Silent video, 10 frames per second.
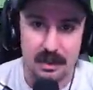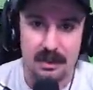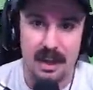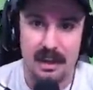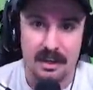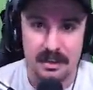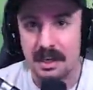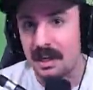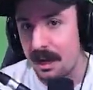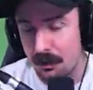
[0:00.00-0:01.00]
okay,
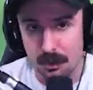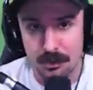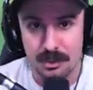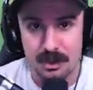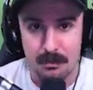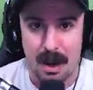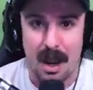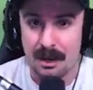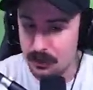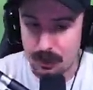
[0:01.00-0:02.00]
taking arrows
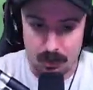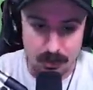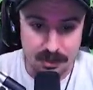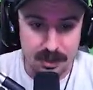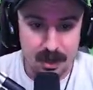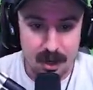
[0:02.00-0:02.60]
behind your target,